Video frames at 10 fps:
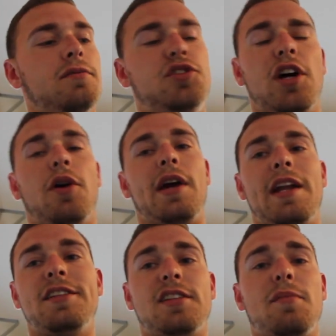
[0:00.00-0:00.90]
So
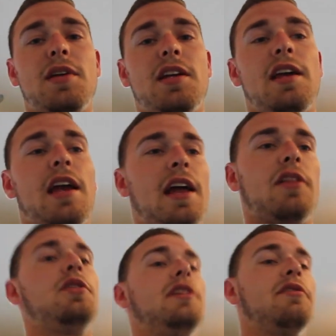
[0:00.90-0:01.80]
it is going to be a
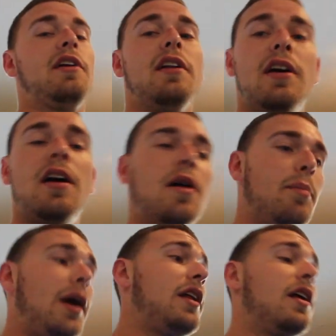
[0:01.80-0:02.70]
little different.
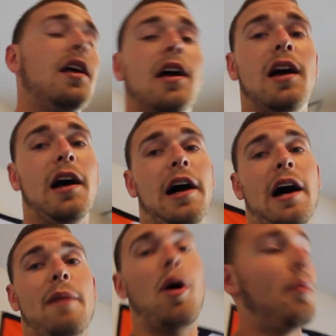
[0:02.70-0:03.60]
But
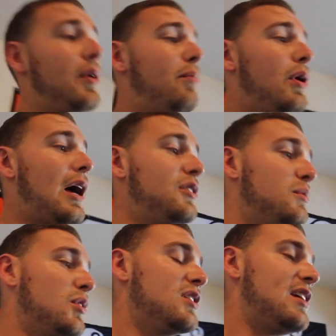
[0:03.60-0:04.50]
I'm hoping to put out
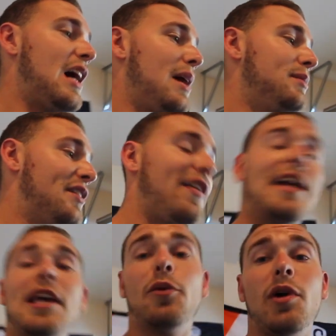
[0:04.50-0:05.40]
some good times. If I
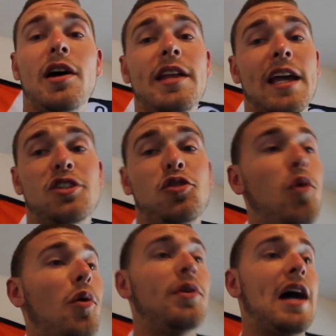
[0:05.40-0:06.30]
can run a
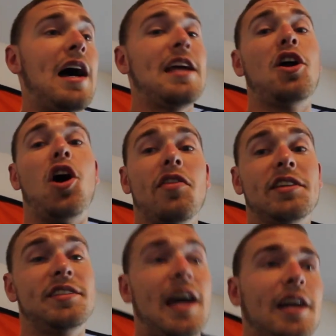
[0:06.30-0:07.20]
209 on the
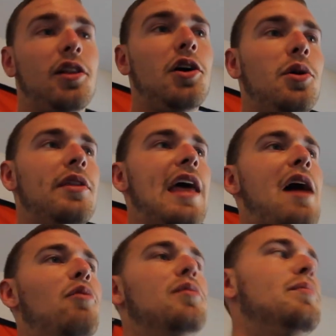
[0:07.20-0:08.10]
cyclone,
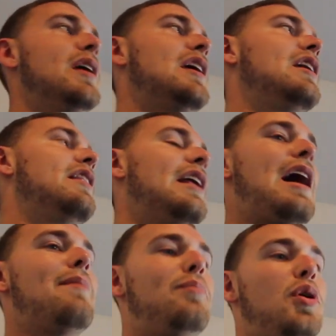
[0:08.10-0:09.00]
that would mean that
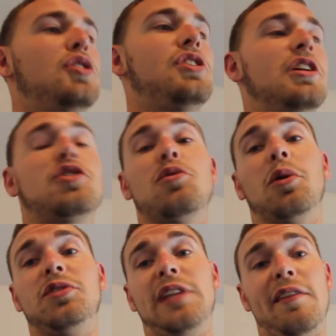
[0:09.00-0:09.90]
I'm pushing a
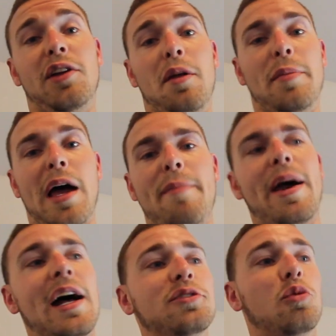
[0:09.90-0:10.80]
207 on
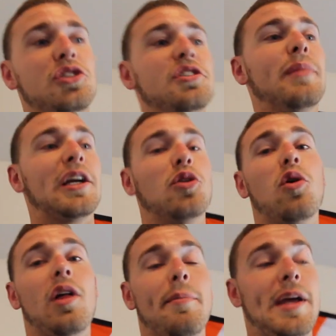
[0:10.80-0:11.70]
bypass, which is my
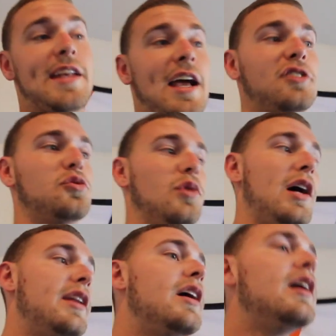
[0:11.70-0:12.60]
goal on my next
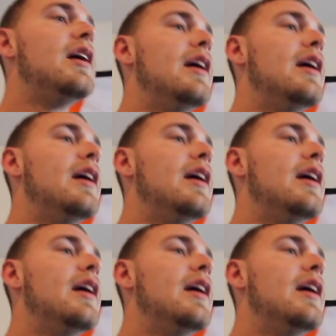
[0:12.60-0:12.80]
run.